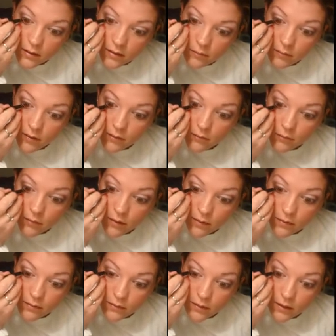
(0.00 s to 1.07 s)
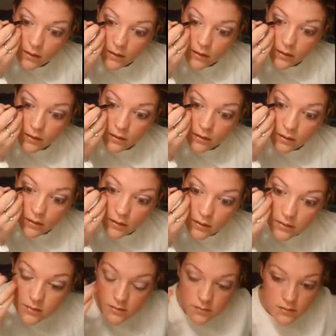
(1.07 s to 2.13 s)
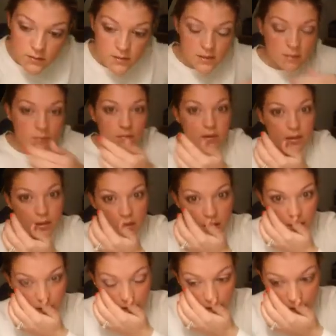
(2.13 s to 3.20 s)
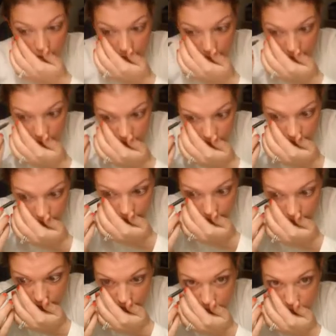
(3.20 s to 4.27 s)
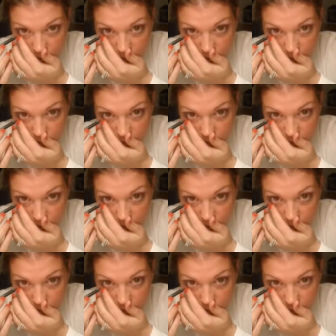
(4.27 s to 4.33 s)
my waterline, and just do the same thing. Just very,